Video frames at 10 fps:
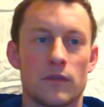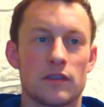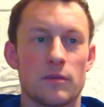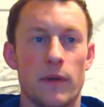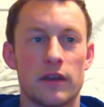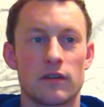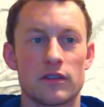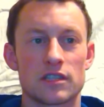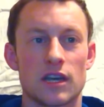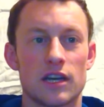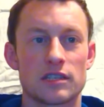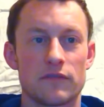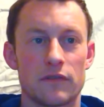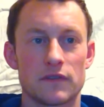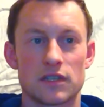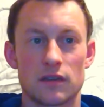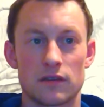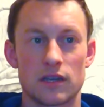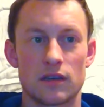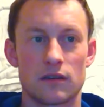depending on the size of your
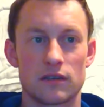facility,